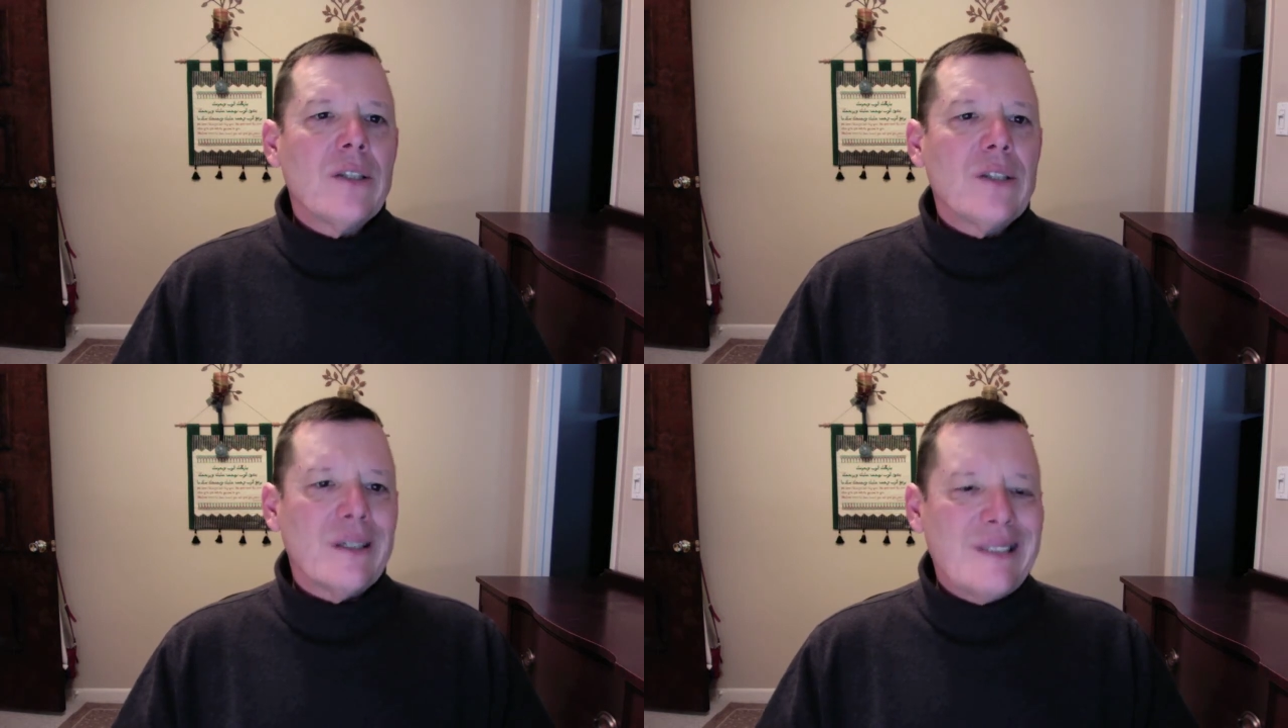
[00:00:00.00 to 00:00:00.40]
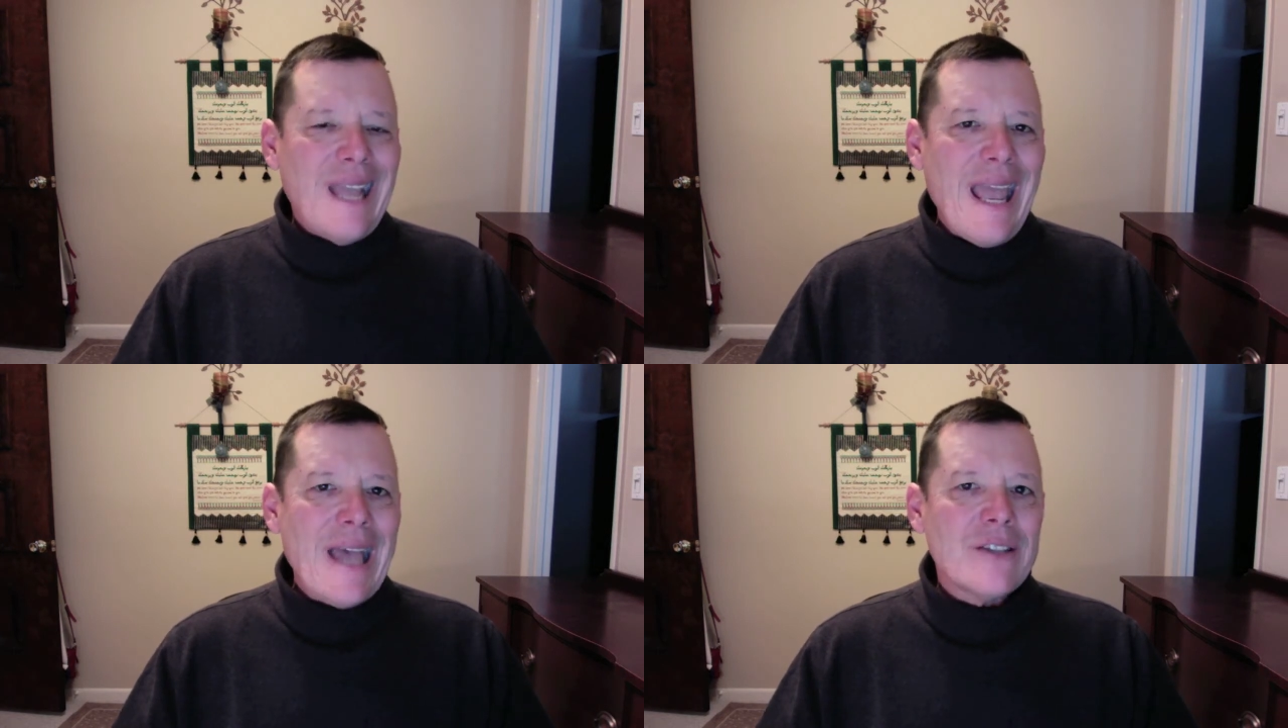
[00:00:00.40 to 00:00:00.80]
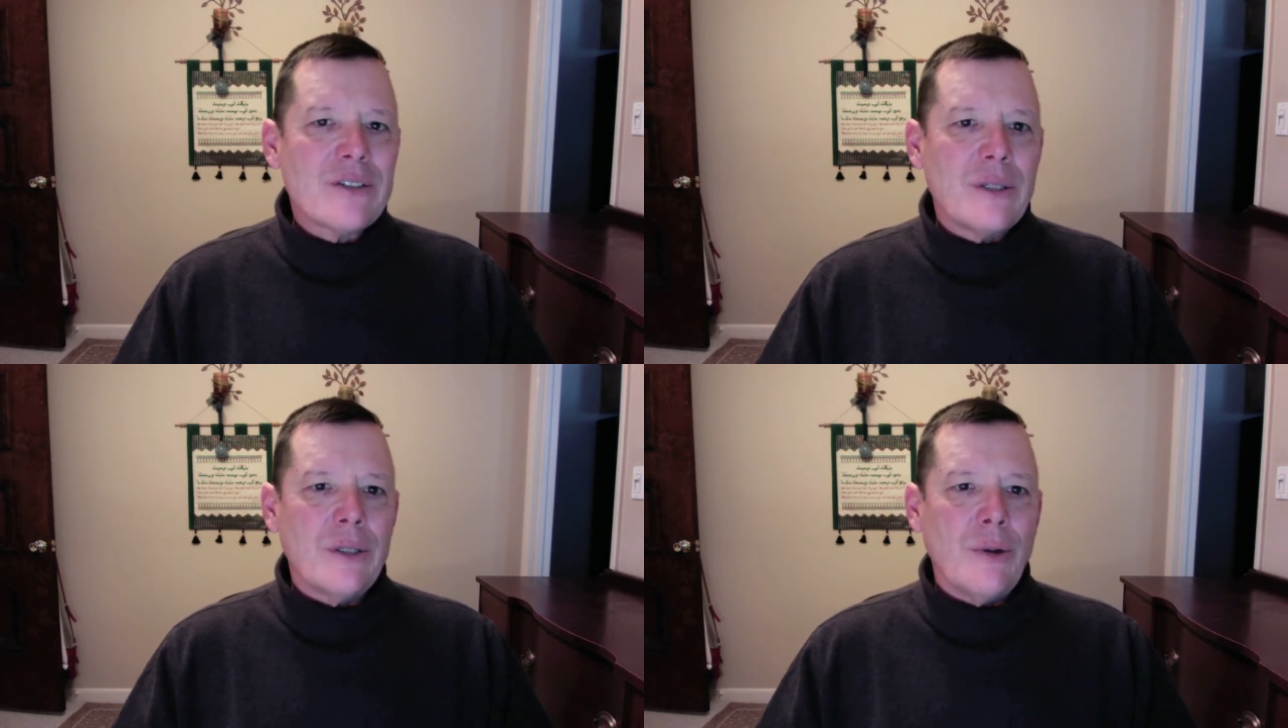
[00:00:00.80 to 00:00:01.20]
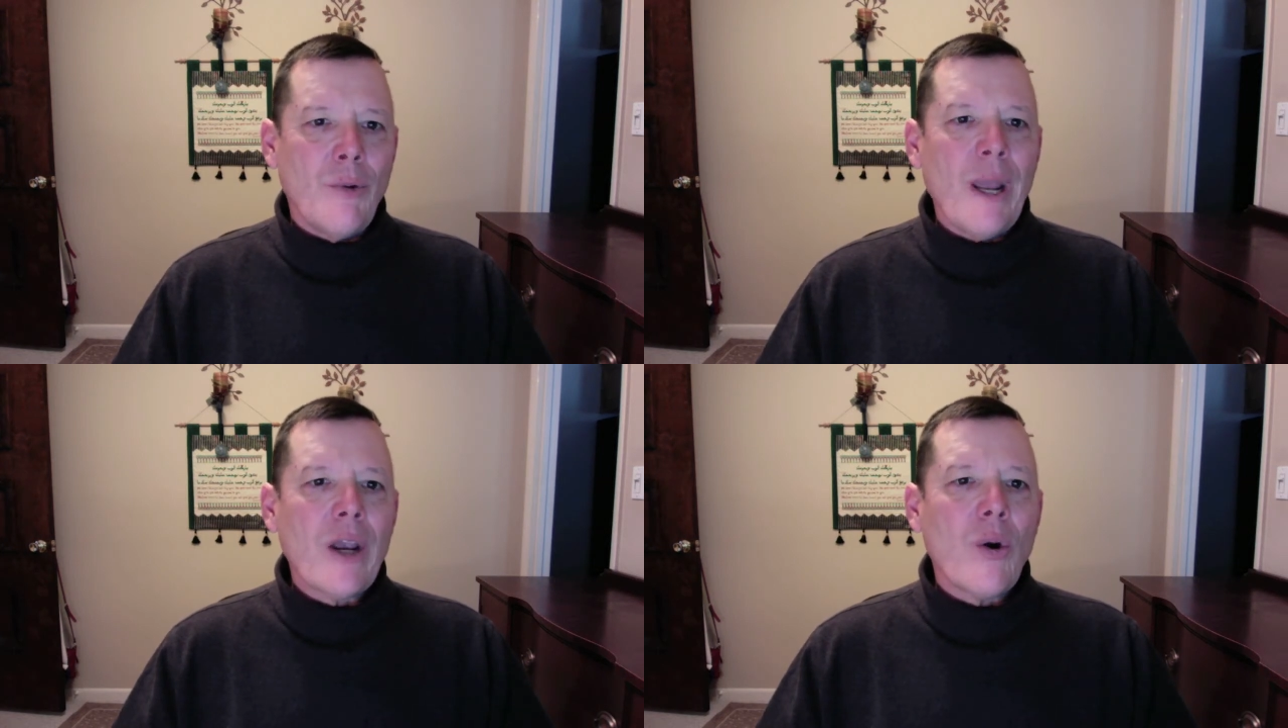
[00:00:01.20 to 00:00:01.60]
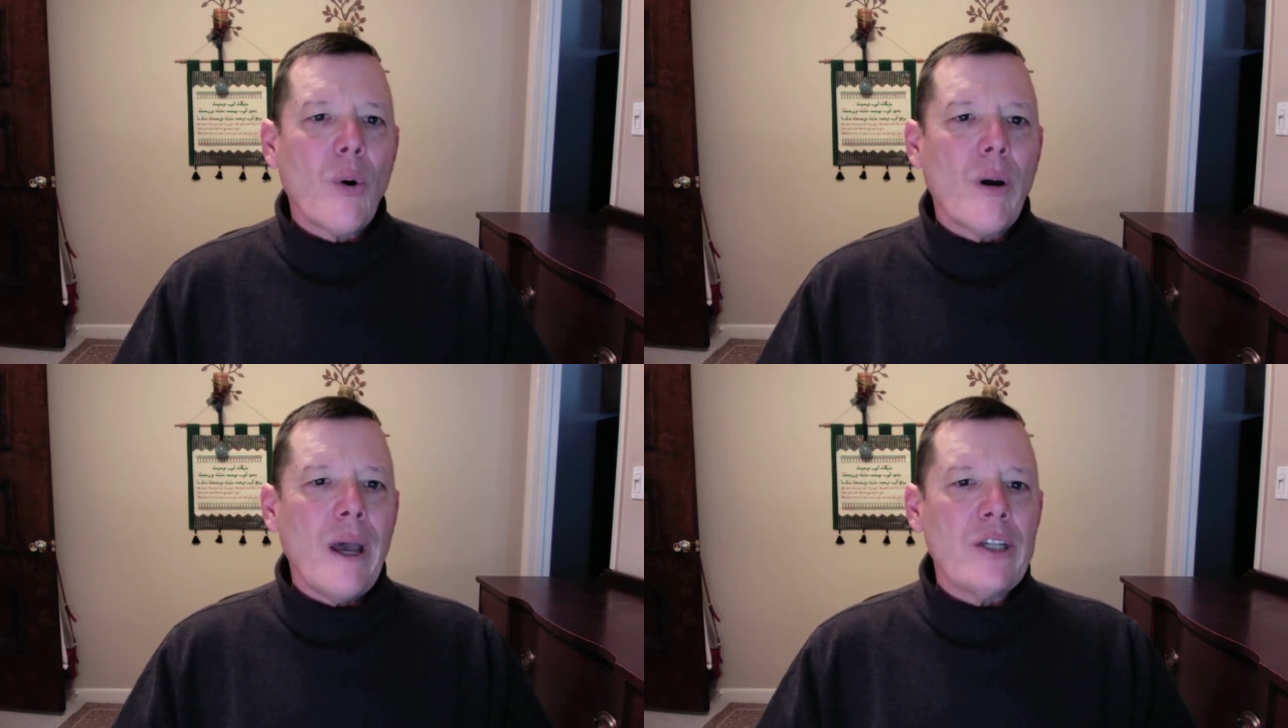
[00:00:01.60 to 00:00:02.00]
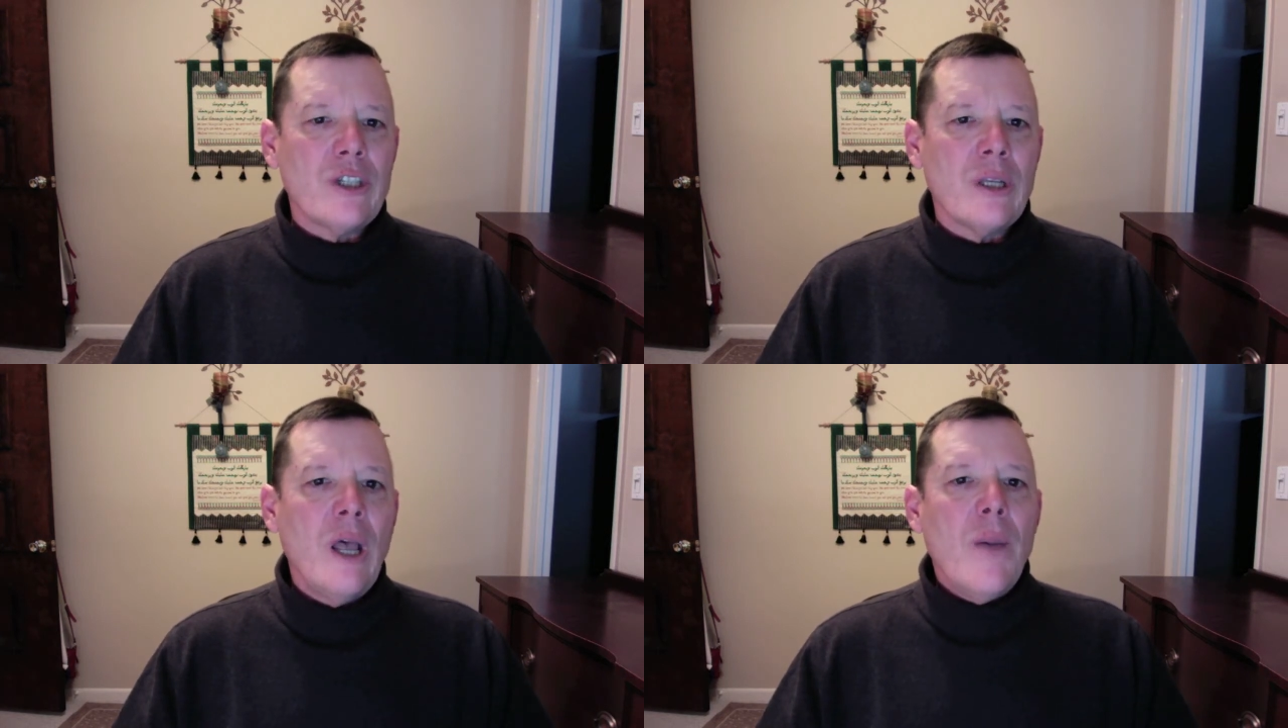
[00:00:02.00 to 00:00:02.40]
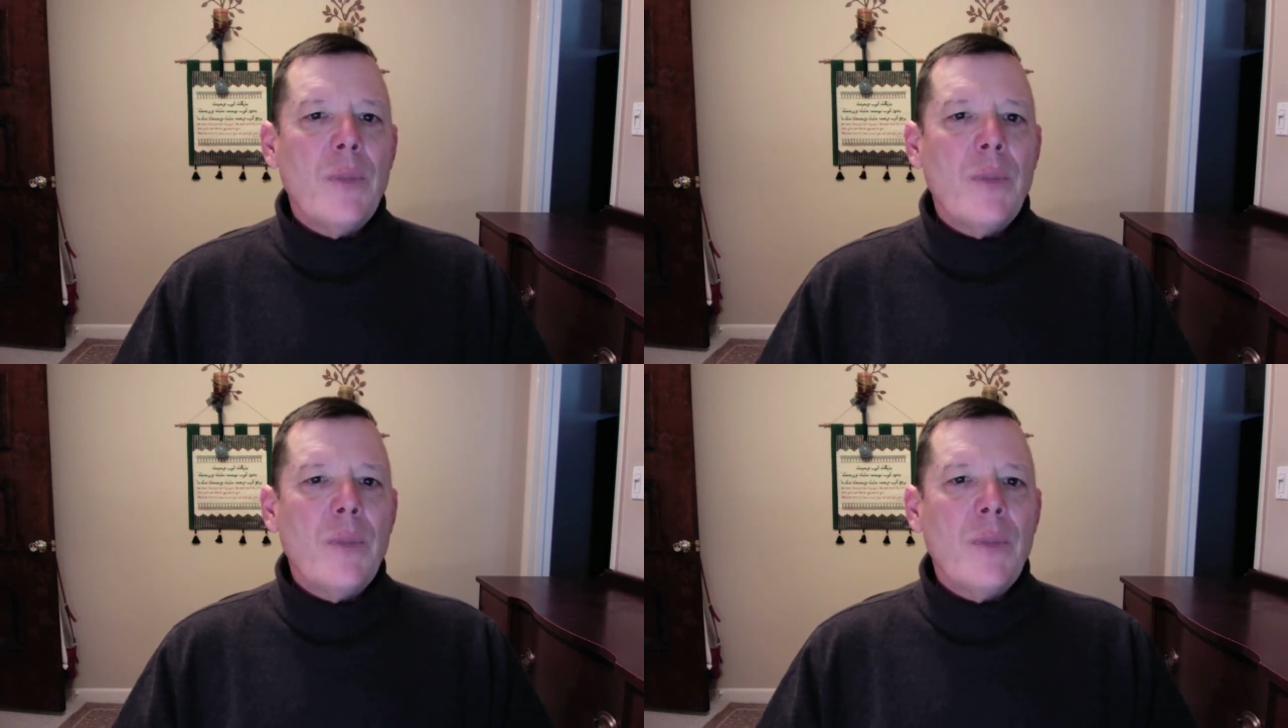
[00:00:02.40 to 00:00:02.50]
to test the direct correlation